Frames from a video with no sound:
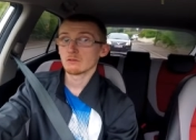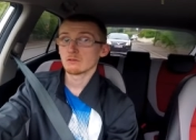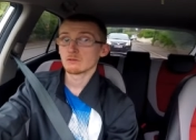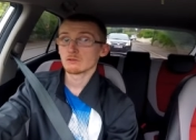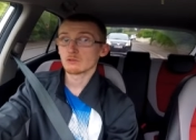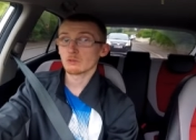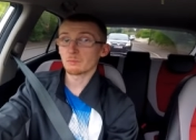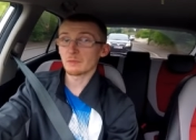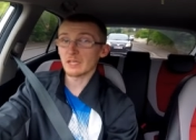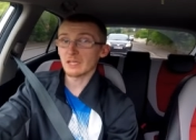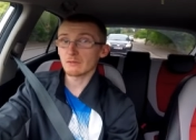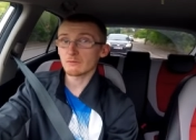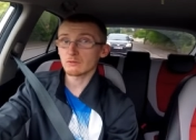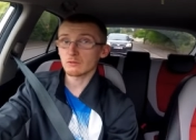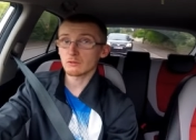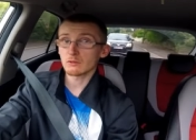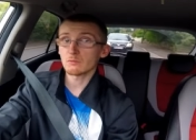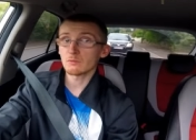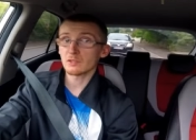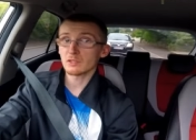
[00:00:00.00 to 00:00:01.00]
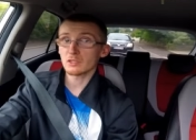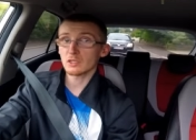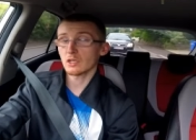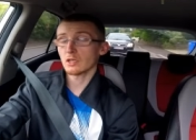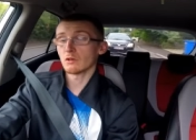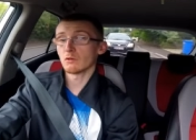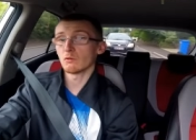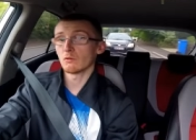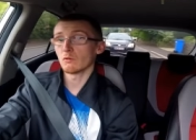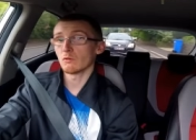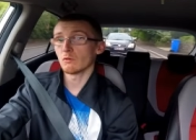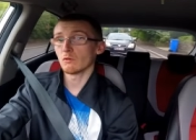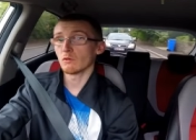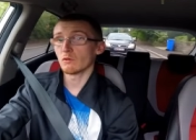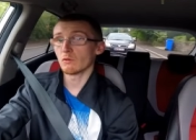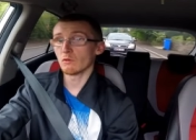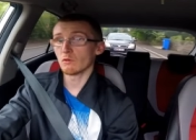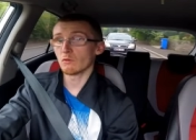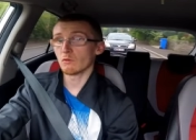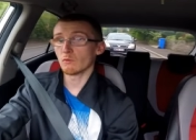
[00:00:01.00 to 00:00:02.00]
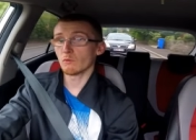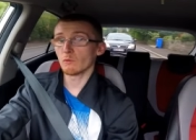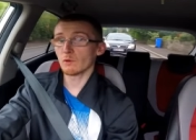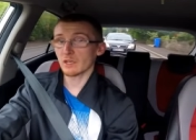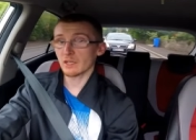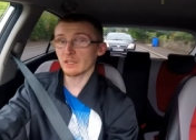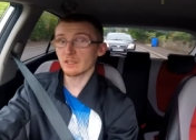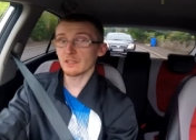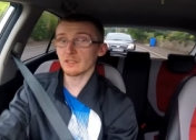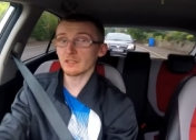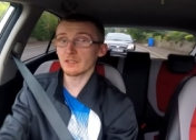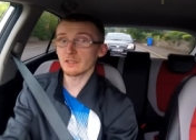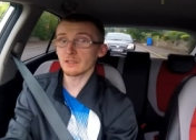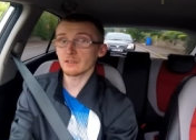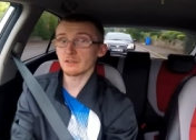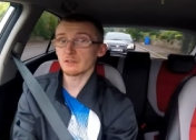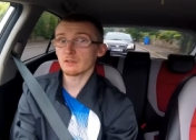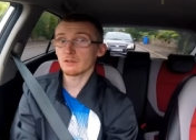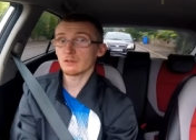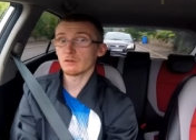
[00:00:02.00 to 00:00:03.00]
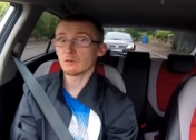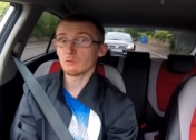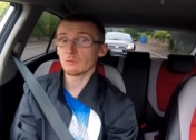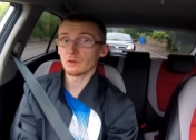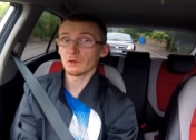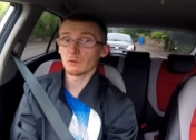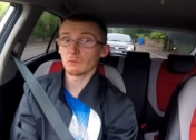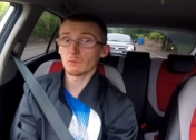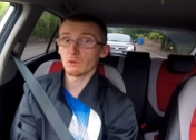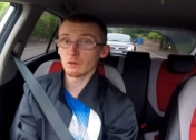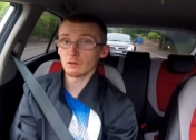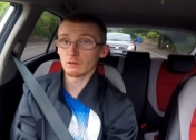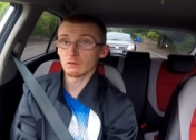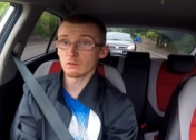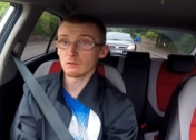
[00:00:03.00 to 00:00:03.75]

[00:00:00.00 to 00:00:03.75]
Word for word: to be able to come and go when I need, when I want.